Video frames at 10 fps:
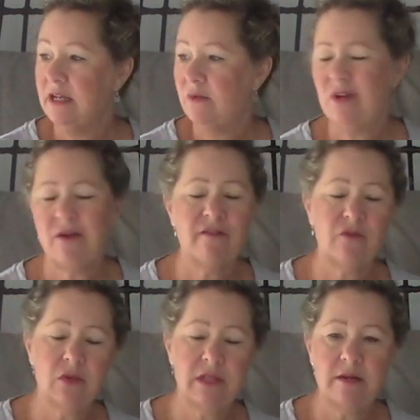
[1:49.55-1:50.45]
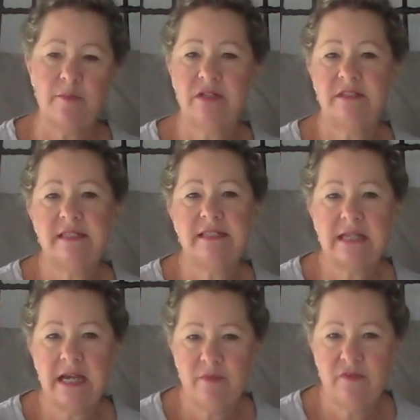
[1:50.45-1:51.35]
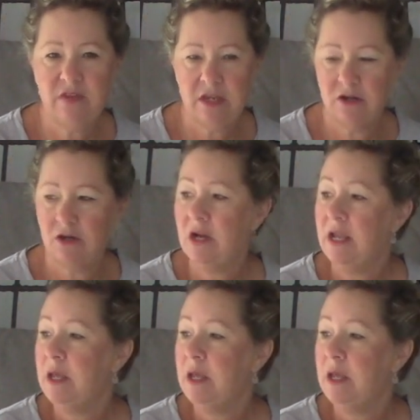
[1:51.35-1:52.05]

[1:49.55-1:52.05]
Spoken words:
We don't have a whole lot of bugs this time of year,